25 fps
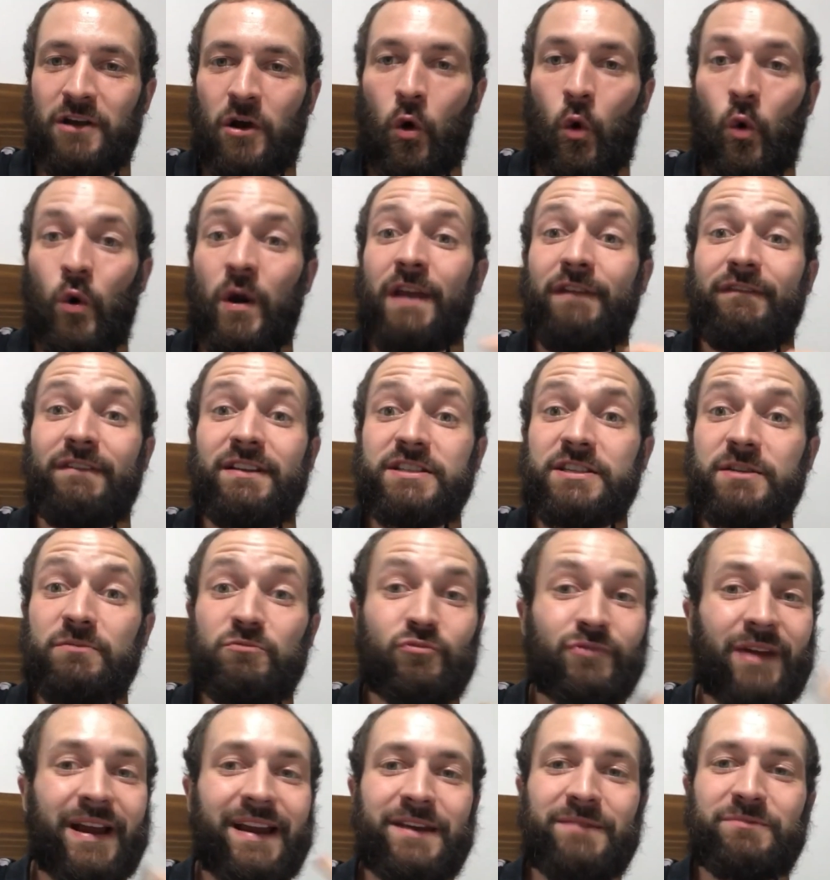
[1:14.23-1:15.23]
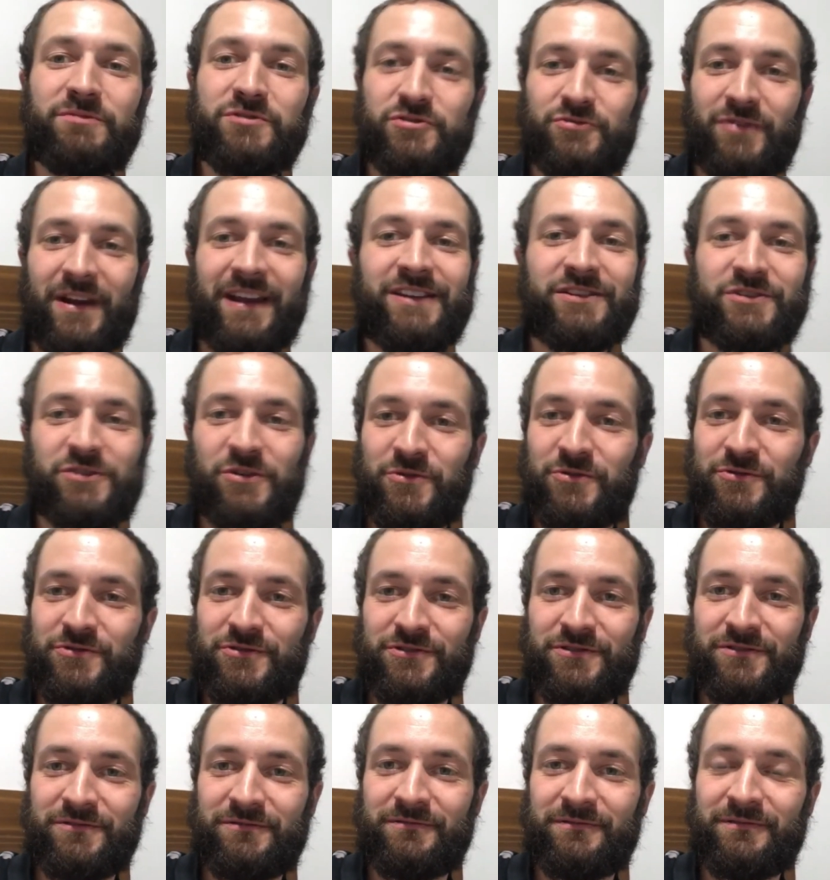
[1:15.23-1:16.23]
or even some random strangers,